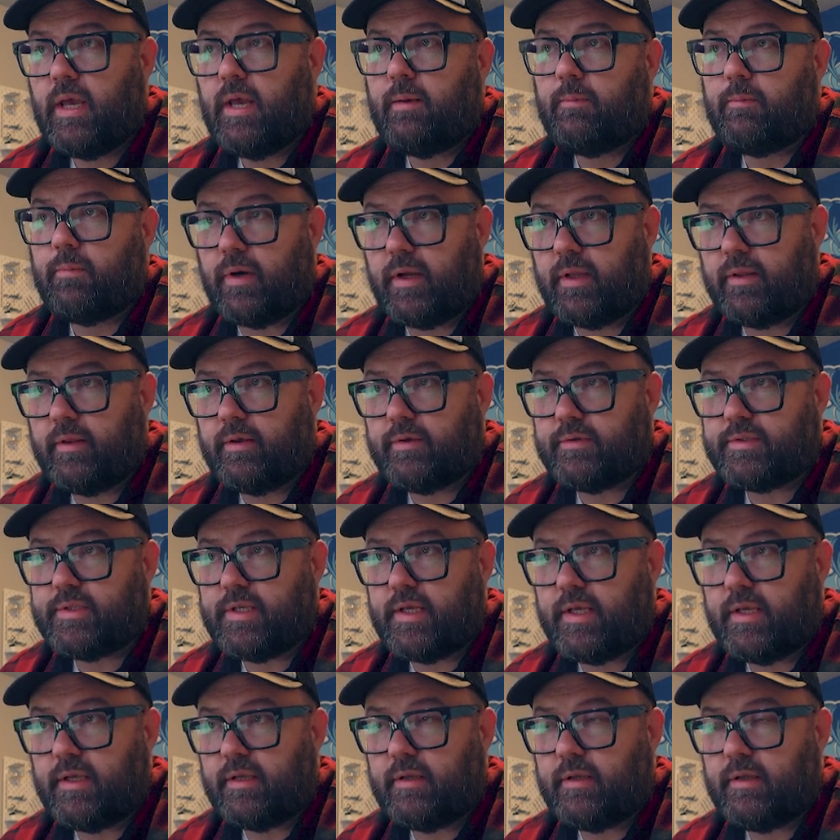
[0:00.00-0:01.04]
bring those
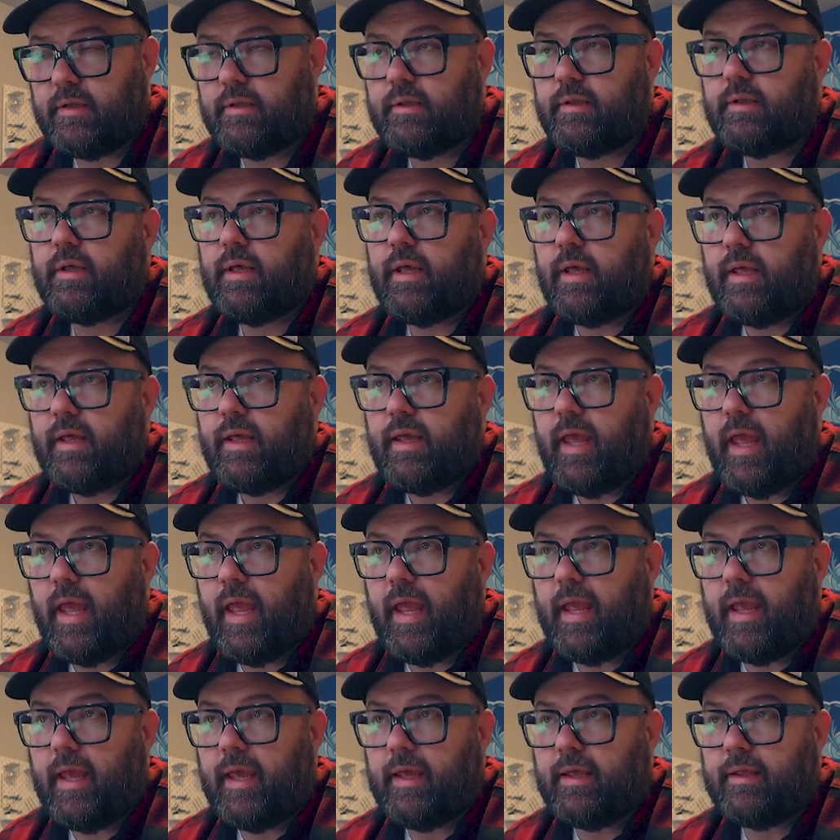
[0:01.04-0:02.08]
in
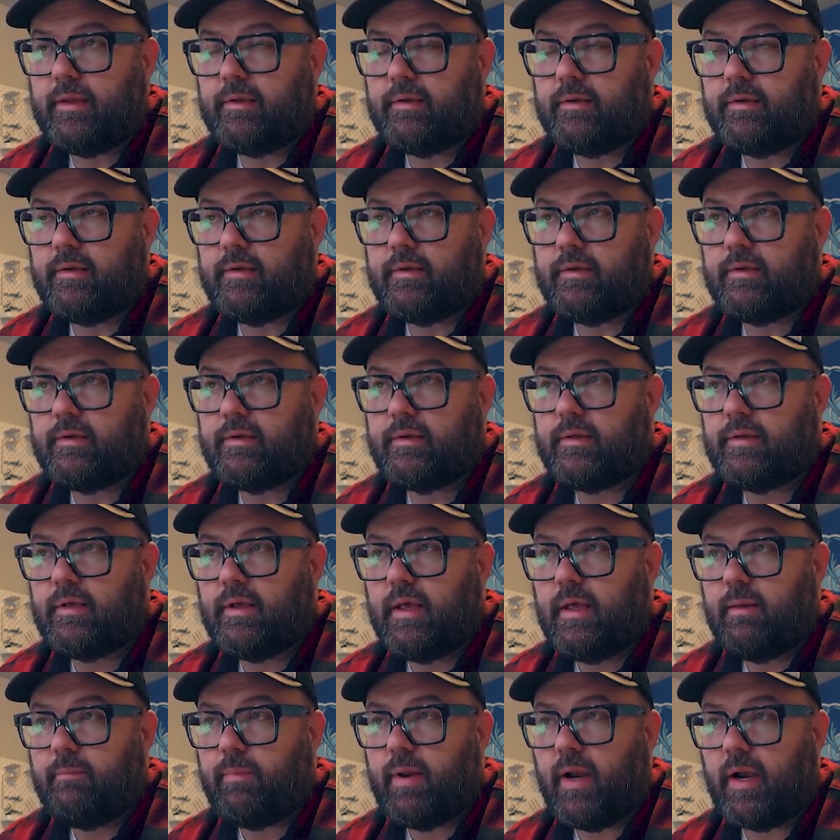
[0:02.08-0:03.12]
and
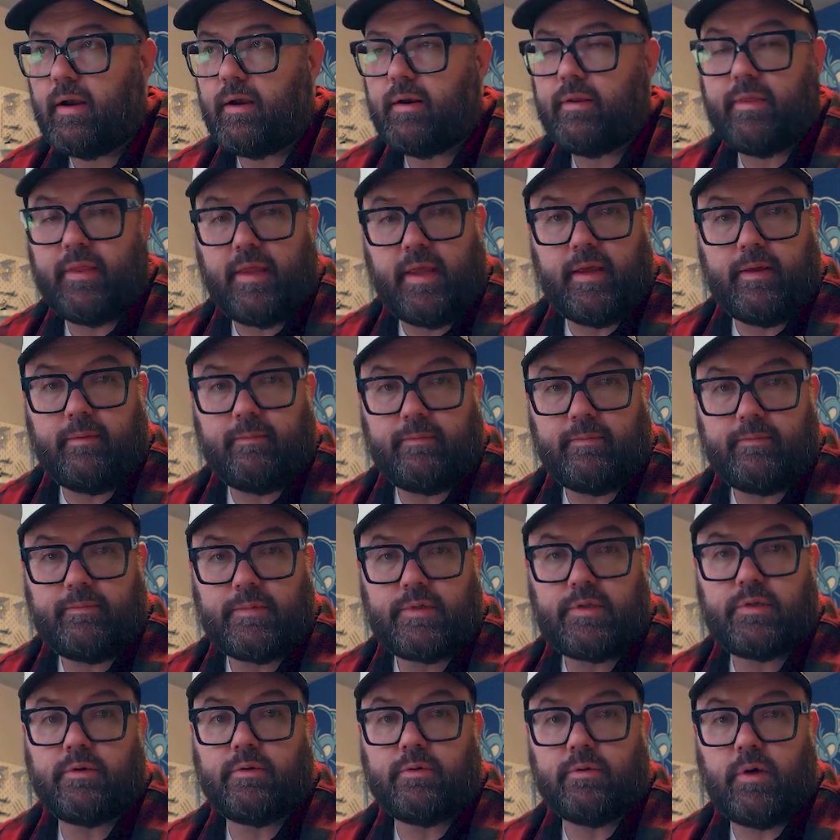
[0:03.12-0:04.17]
parent them
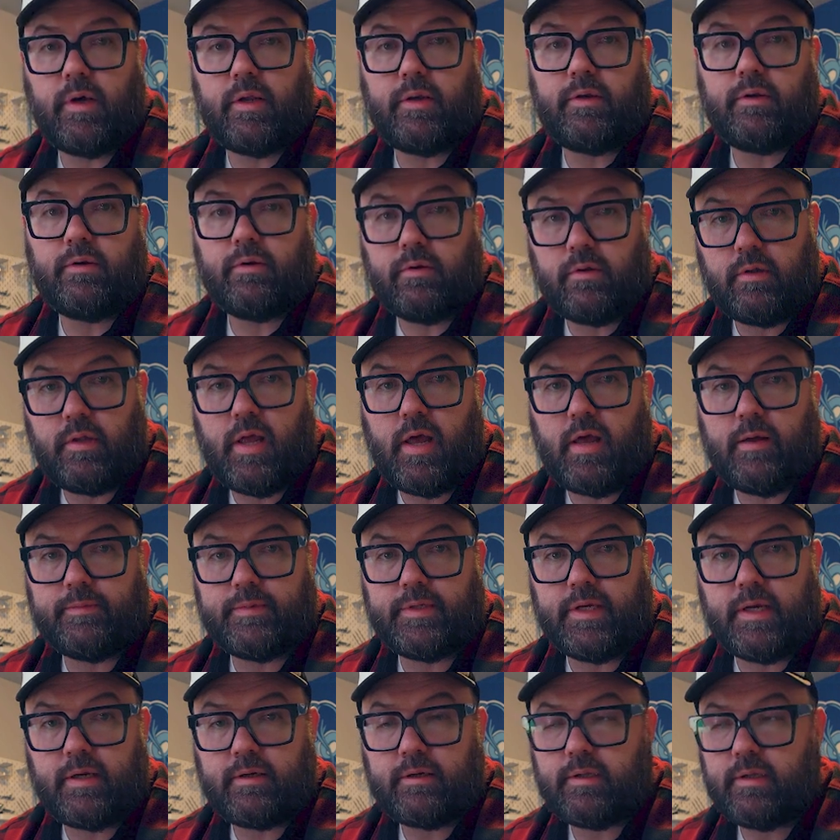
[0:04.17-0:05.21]
to a null
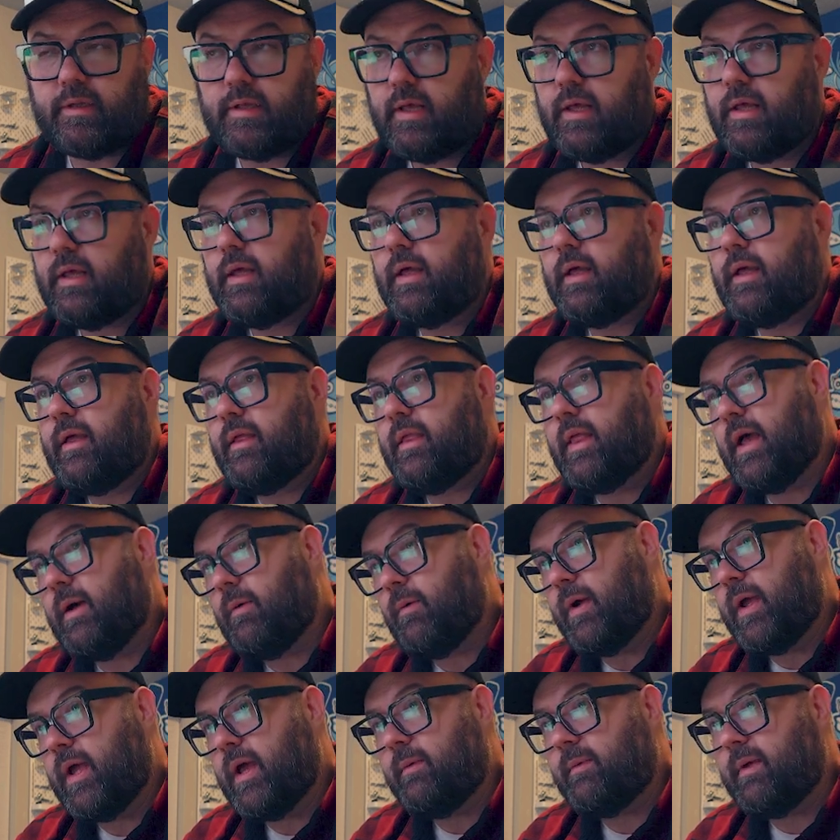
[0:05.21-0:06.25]
object. That
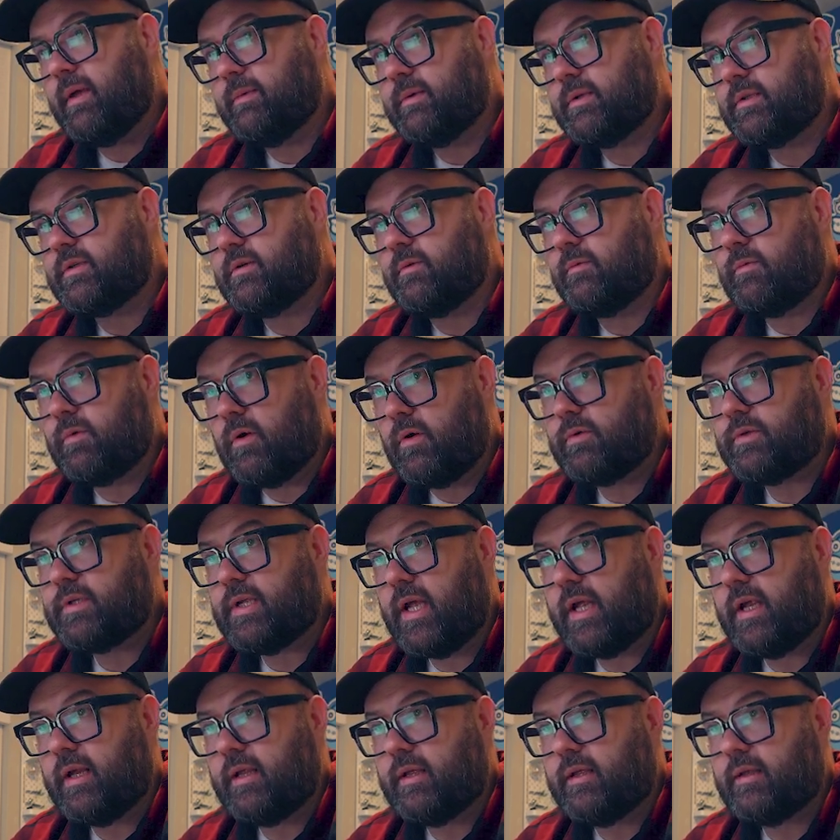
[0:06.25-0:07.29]
way I'm able to
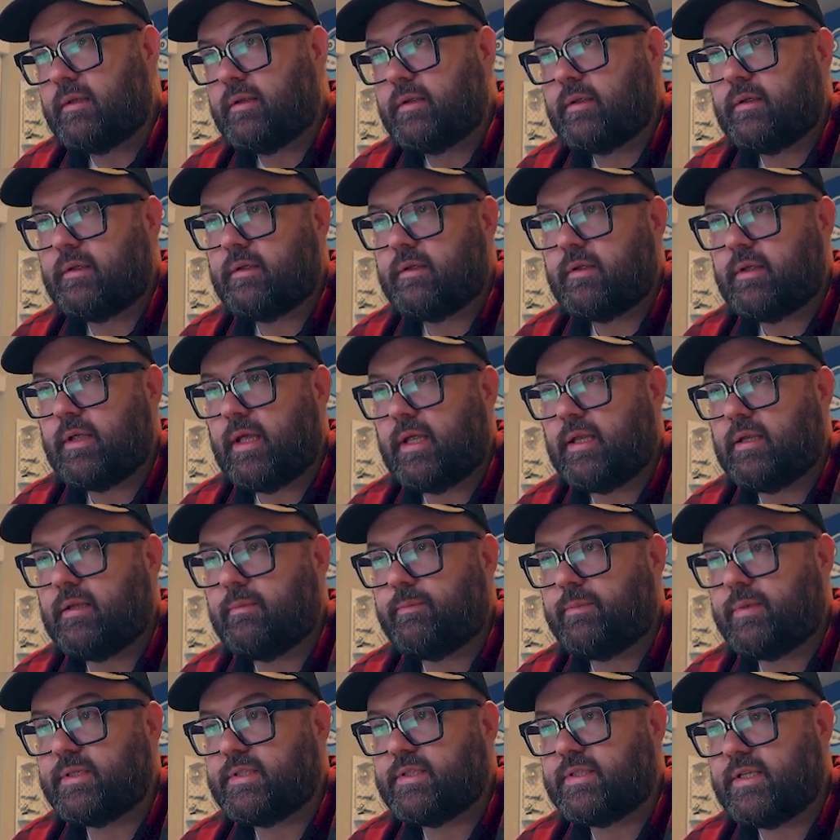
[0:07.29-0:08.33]
rotate it into
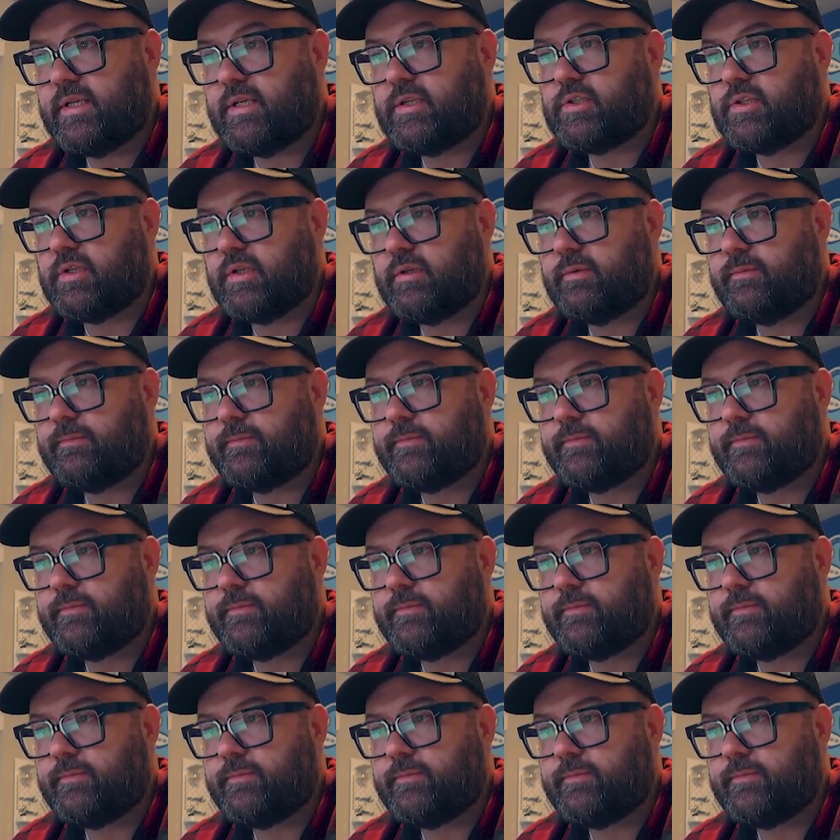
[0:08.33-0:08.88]
position